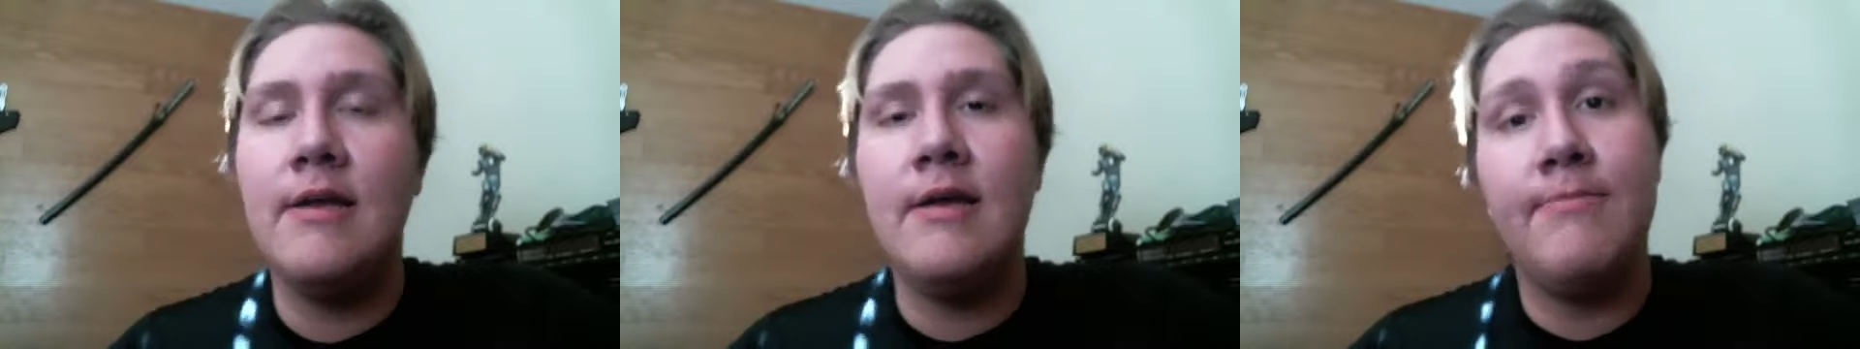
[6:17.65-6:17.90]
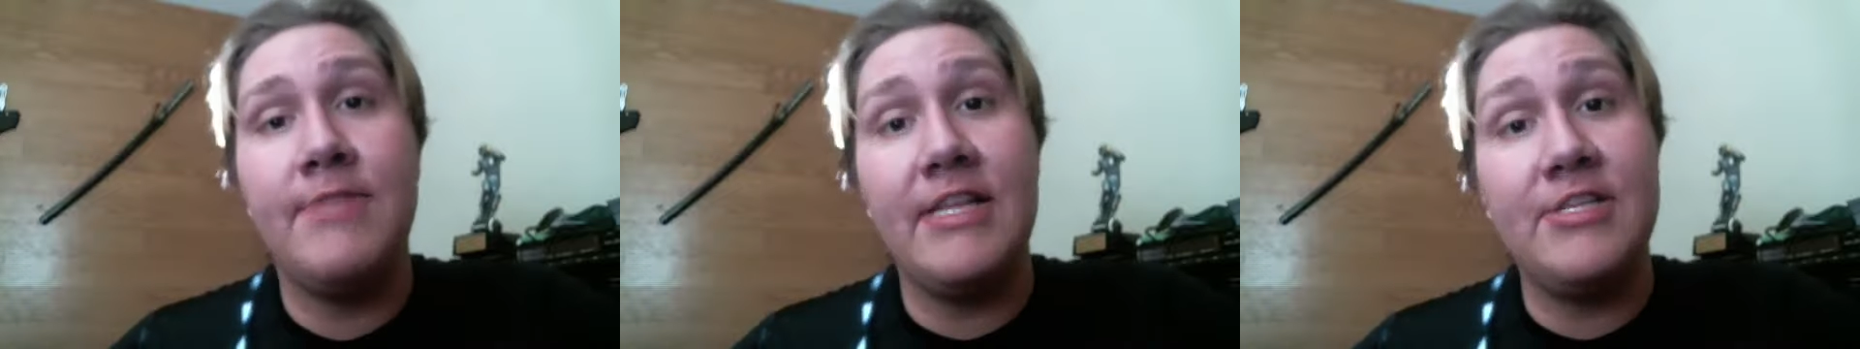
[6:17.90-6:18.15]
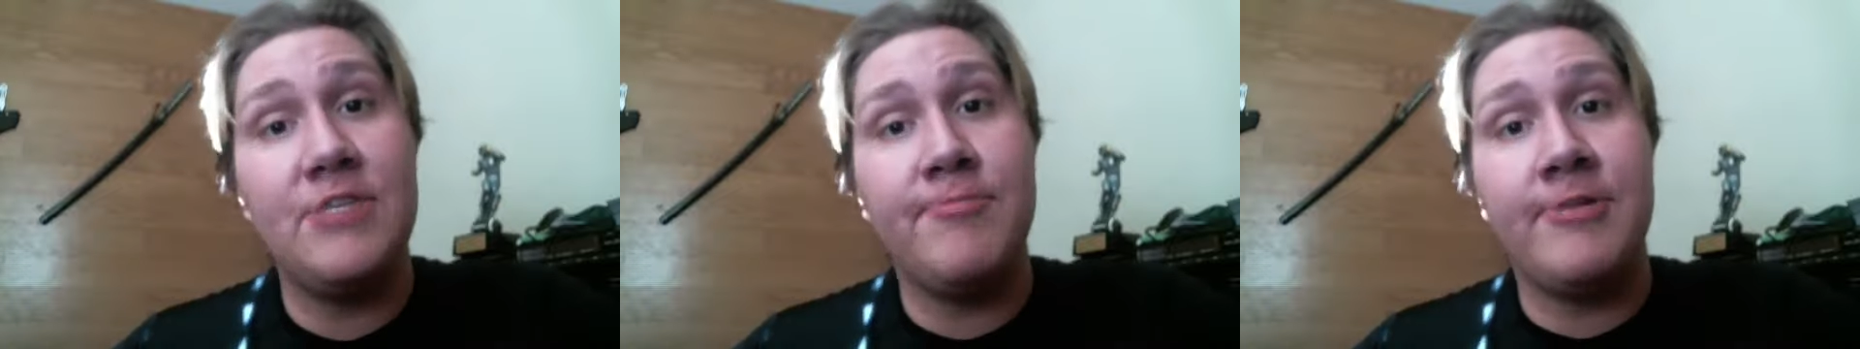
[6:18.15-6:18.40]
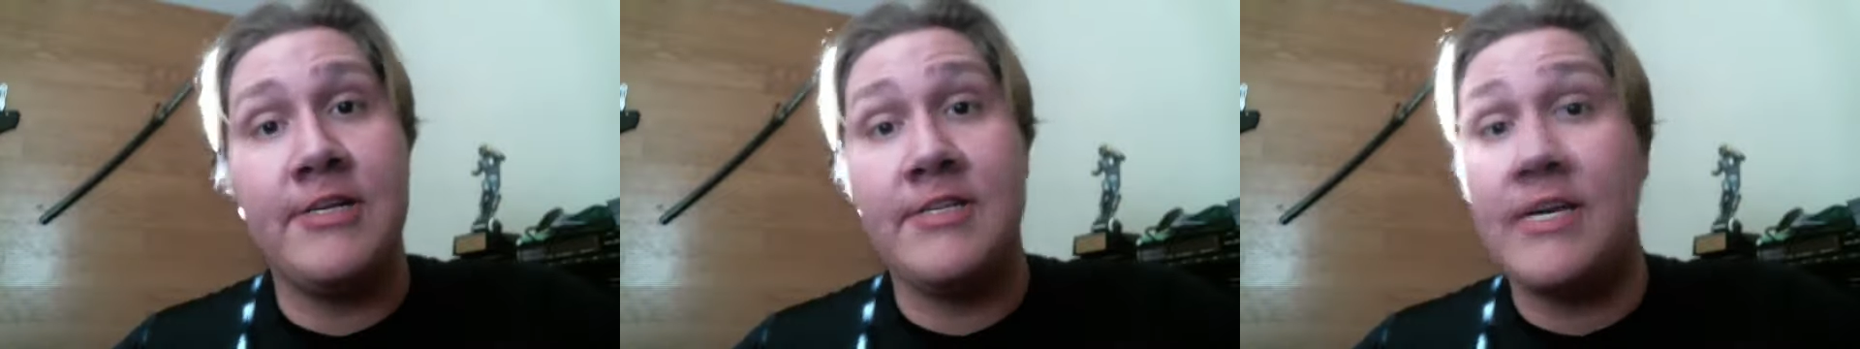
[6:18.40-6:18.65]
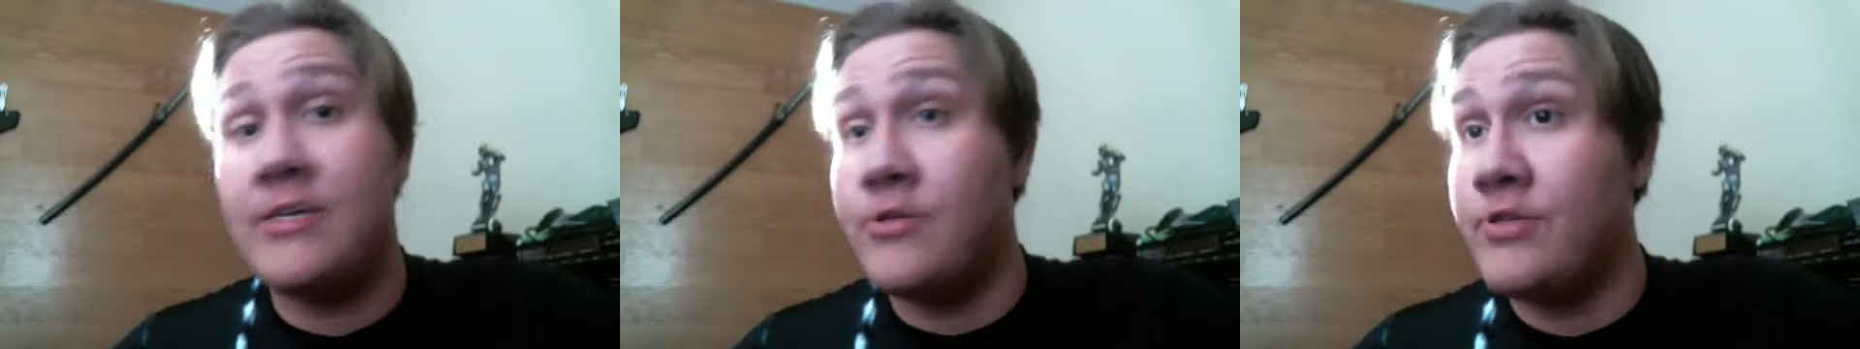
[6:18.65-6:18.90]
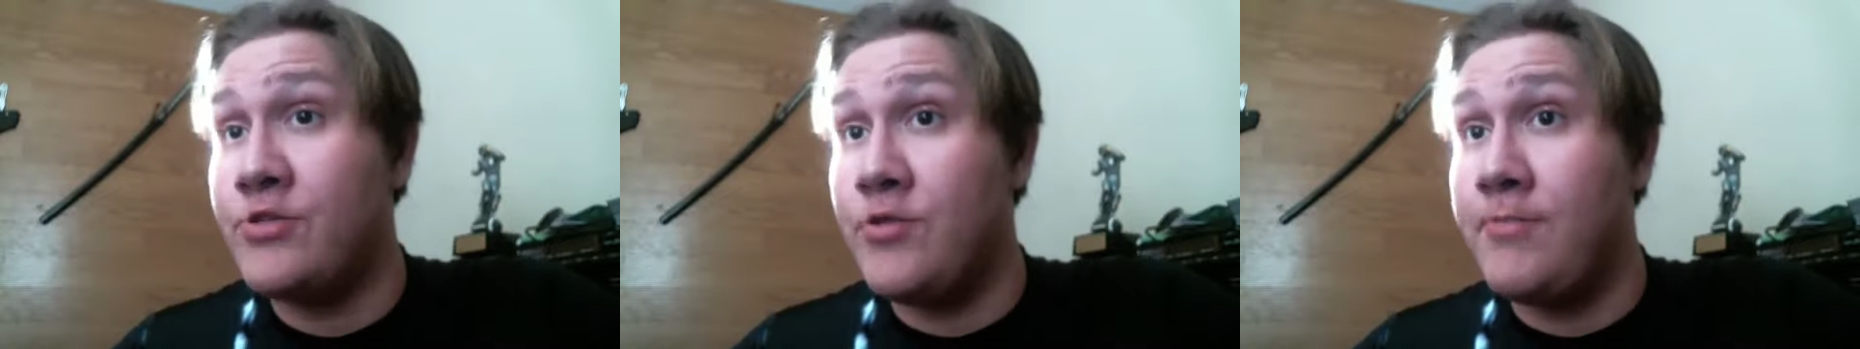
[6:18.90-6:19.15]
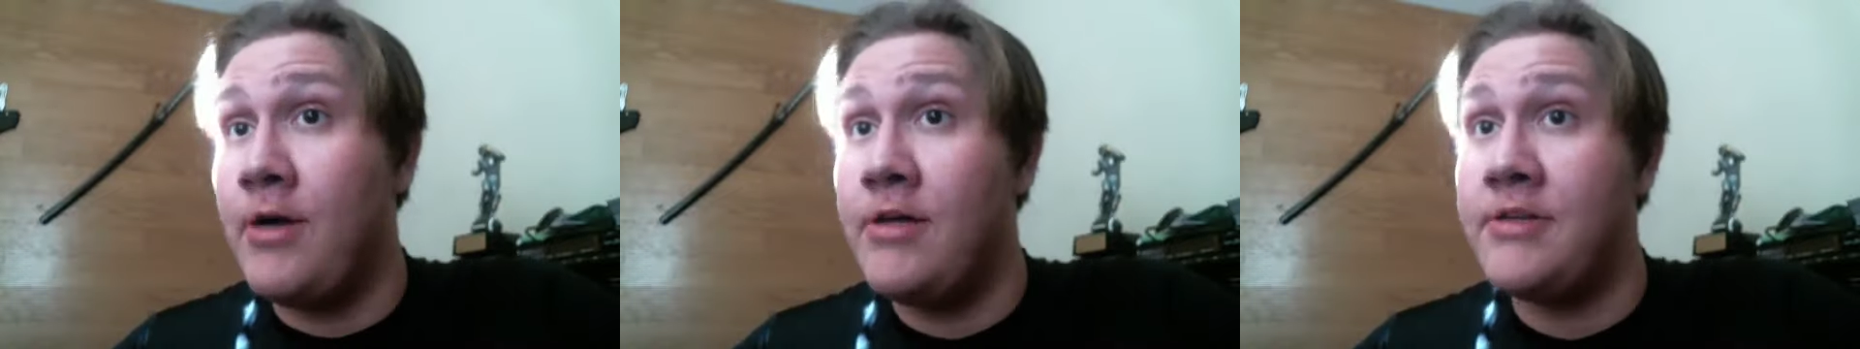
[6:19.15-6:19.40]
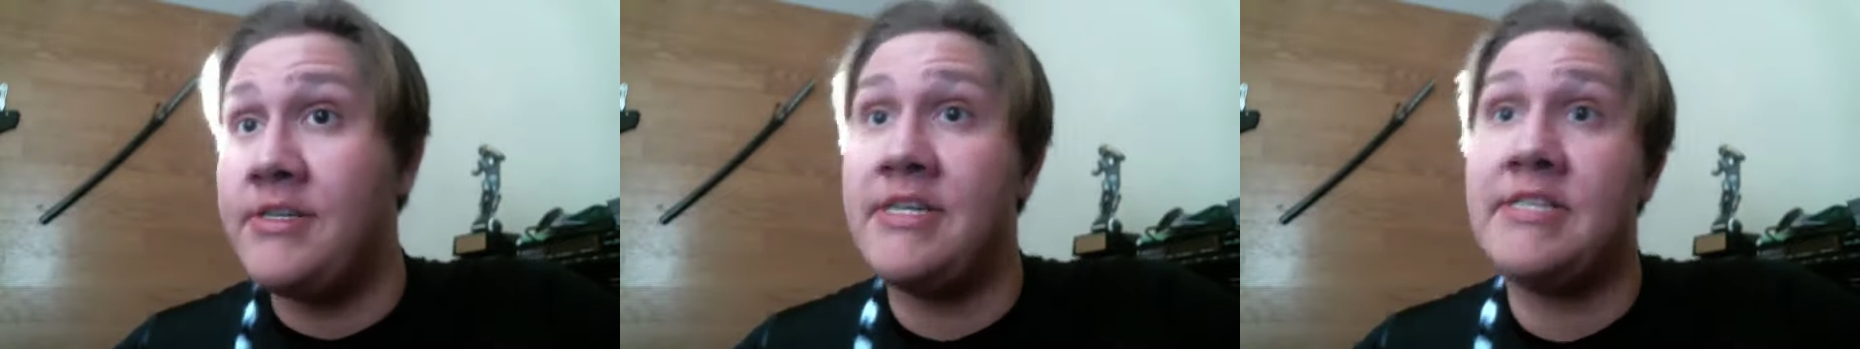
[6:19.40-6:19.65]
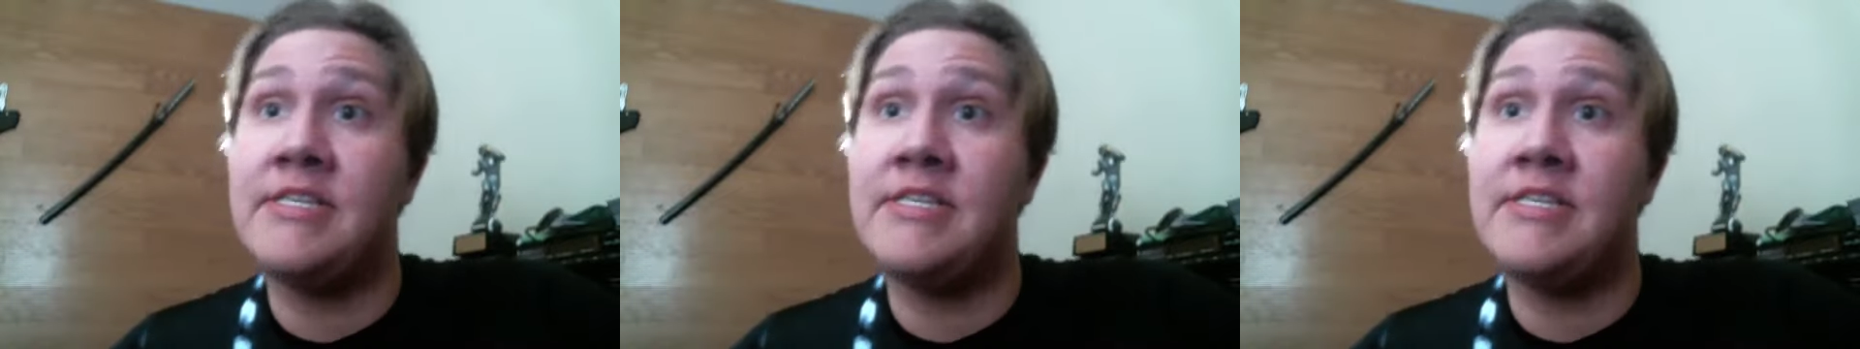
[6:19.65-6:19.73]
But that's just because I do enjoy politics.